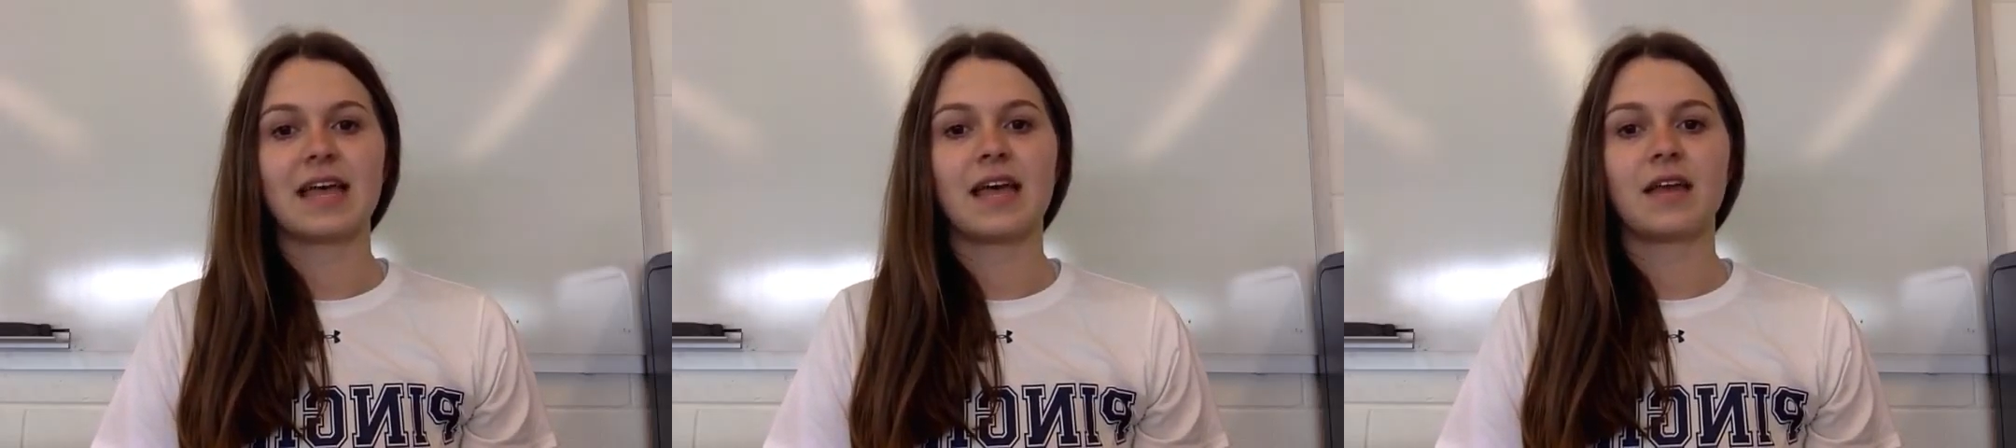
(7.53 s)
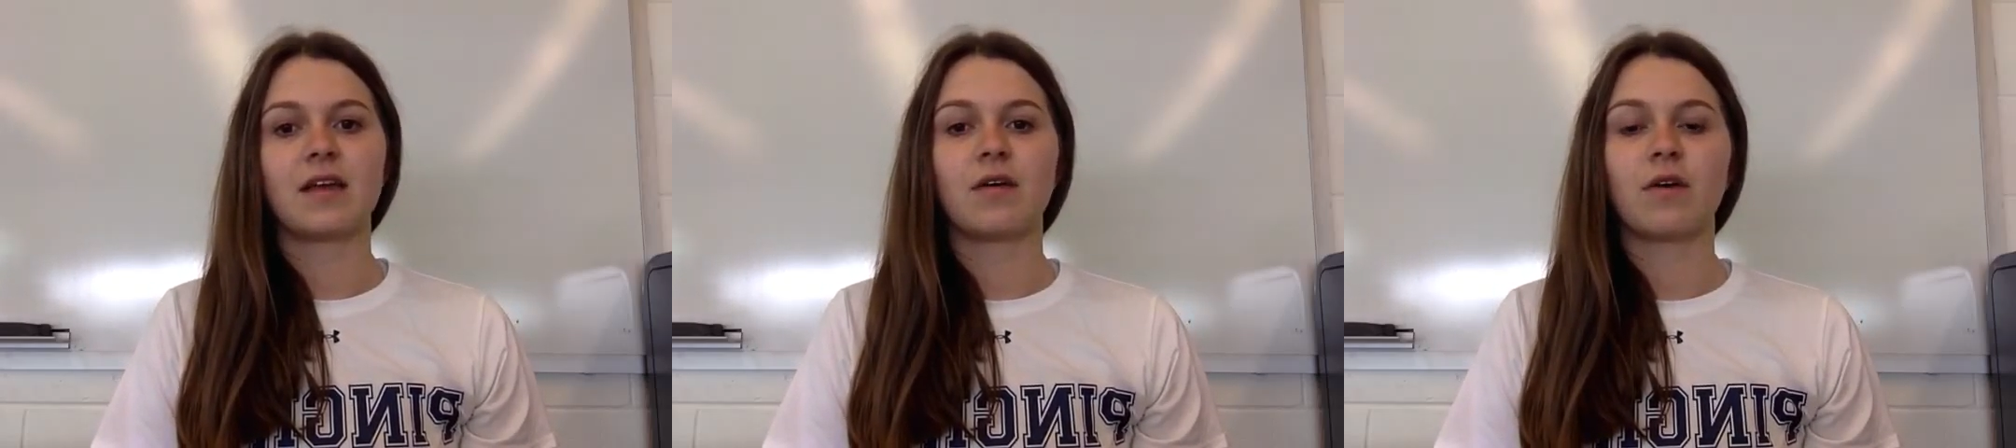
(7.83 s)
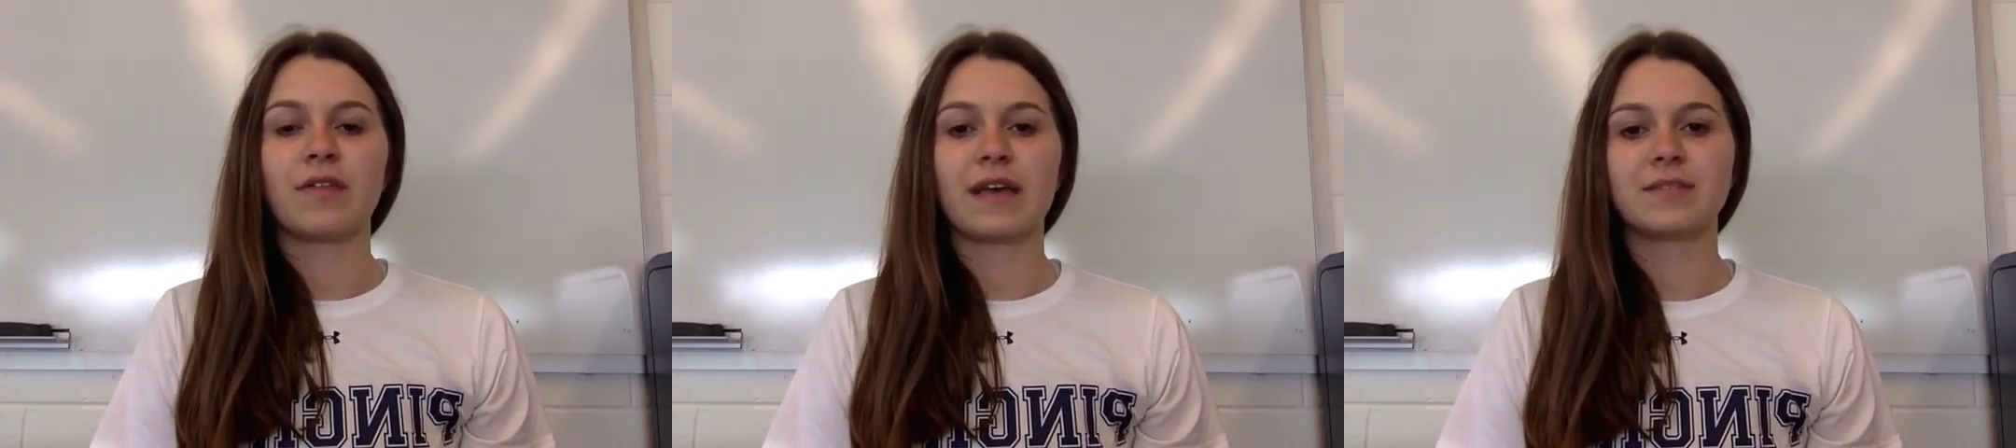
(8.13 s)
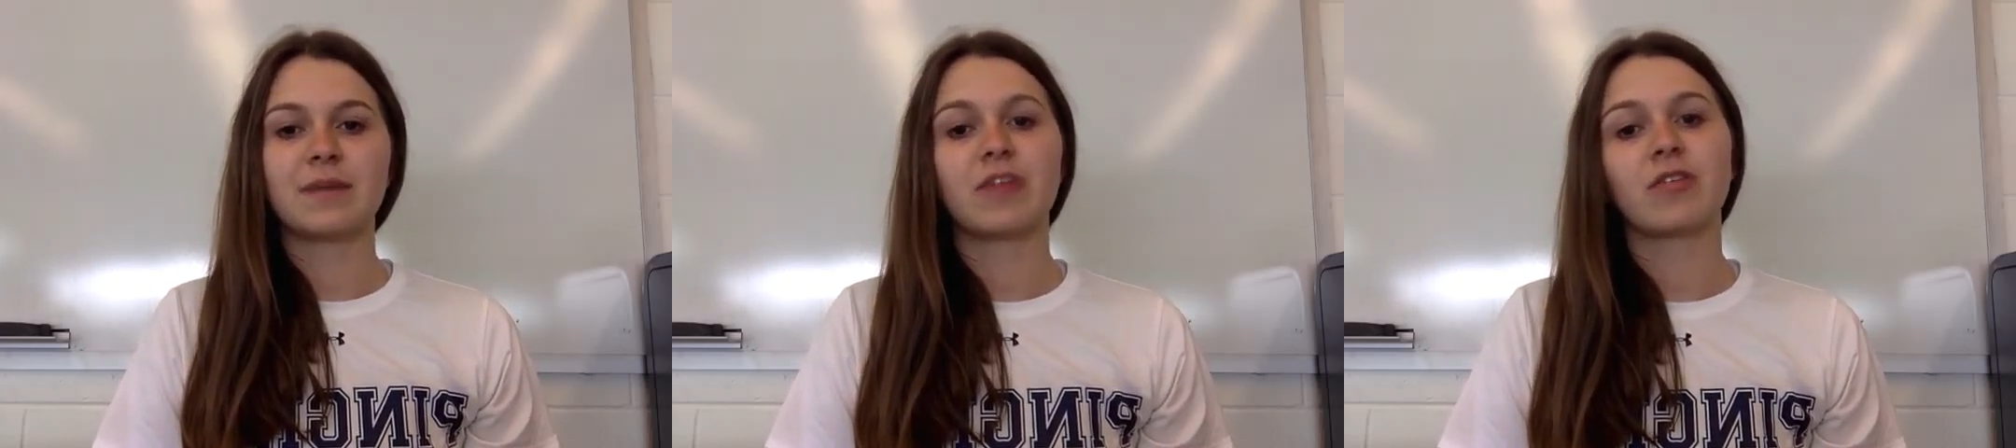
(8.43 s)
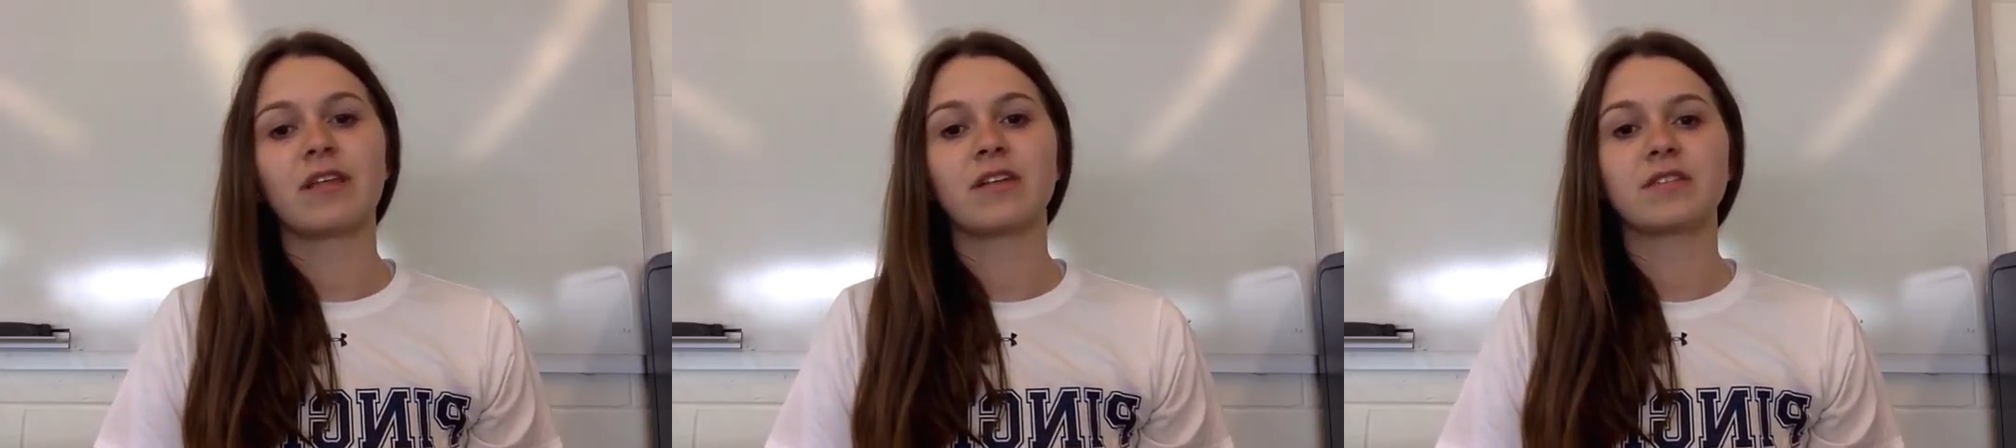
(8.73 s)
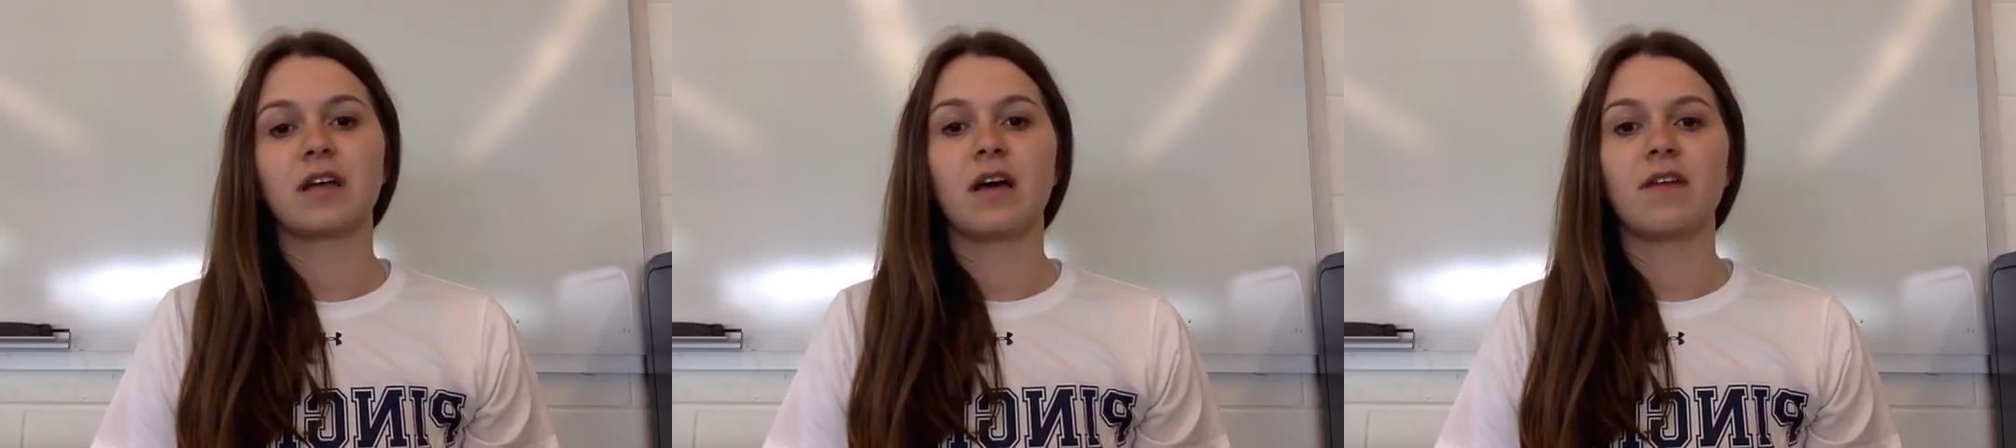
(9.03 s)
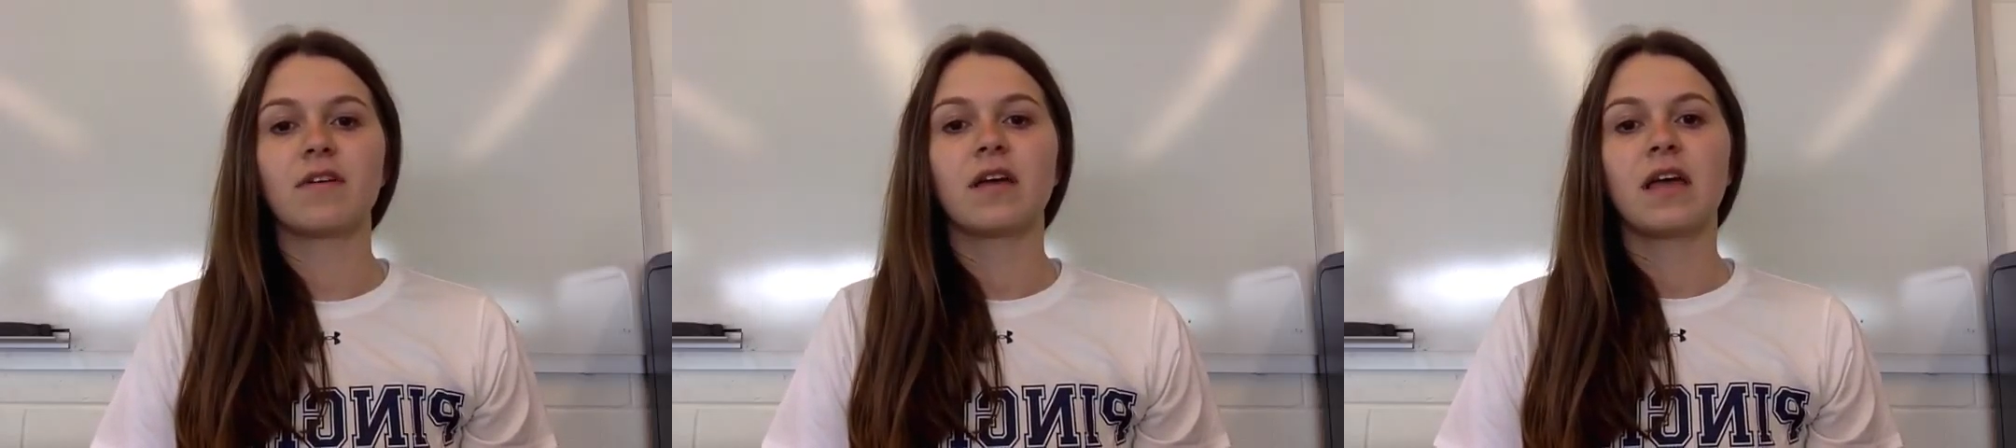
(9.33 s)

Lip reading: and 1,000 microliters of